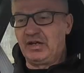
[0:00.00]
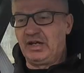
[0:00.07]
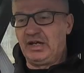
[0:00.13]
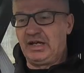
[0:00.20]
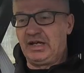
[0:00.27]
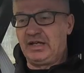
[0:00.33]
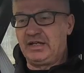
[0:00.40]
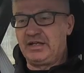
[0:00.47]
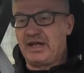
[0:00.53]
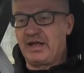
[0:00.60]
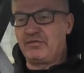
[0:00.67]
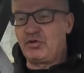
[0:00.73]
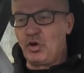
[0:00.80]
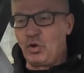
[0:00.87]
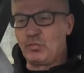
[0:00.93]

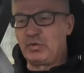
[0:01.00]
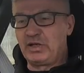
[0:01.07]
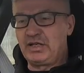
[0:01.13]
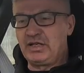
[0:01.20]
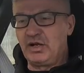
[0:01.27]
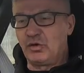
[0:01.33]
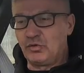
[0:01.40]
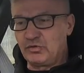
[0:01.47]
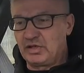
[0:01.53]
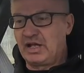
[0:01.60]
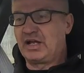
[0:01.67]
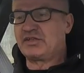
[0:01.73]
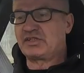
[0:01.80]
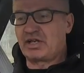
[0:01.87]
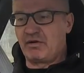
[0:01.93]
Now, normally all the
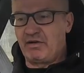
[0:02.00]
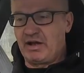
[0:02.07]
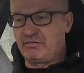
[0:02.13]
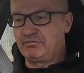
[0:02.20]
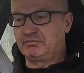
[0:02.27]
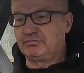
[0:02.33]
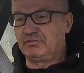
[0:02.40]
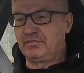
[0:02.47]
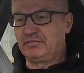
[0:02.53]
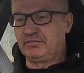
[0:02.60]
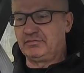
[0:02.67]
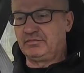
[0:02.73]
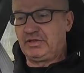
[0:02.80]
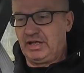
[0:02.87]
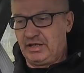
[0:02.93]
lights go out.
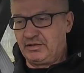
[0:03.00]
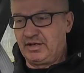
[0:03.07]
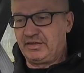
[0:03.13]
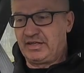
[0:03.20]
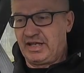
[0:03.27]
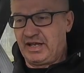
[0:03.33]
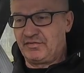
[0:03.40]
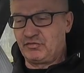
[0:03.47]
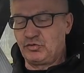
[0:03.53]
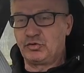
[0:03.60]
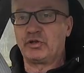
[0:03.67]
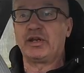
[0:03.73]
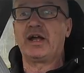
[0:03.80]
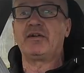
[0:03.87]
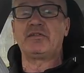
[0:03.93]
yeah, and they have all
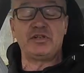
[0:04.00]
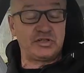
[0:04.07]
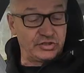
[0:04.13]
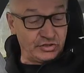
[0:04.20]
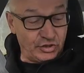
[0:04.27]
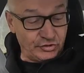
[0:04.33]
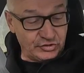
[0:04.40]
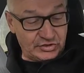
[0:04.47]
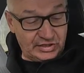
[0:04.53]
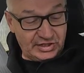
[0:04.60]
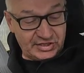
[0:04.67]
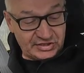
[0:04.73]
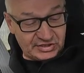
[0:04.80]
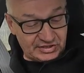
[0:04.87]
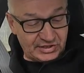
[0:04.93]
gone out. And it's not until
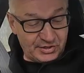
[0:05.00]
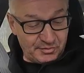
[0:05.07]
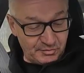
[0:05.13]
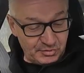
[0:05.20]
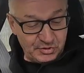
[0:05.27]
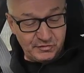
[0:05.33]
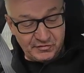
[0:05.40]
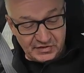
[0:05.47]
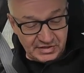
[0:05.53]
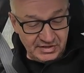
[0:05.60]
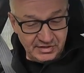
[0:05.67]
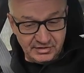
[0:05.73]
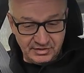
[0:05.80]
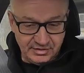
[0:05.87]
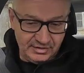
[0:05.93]
I start
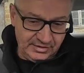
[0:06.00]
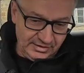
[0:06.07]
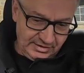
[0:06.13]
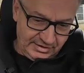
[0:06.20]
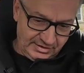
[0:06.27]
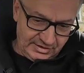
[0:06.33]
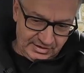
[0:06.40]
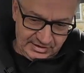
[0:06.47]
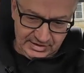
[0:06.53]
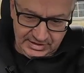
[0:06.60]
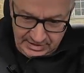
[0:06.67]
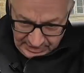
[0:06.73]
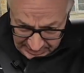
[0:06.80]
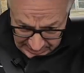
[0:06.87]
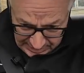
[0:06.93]
moving that
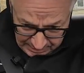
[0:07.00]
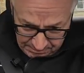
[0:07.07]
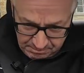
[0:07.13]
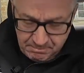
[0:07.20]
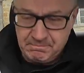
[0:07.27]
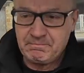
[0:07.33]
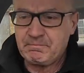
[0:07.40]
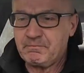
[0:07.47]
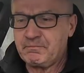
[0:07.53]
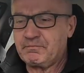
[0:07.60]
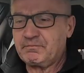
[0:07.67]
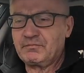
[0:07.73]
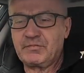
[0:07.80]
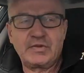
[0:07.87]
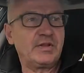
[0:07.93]
the
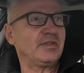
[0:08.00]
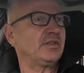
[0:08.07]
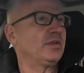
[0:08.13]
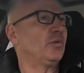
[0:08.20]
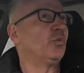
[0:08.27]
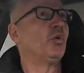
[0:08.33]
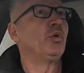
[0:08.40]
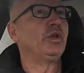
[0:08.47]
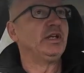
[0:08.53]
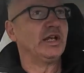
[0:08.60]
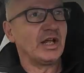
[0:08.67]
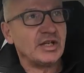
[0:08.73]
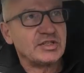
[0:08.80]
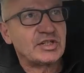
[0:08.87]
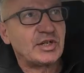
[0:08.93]
warning
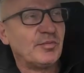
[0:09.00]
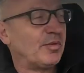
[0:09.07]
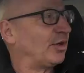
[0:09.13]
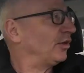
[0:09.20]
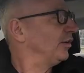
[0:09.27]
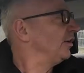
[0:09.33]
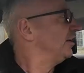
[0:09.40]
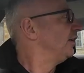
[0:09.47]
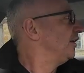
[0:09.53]
lights come on.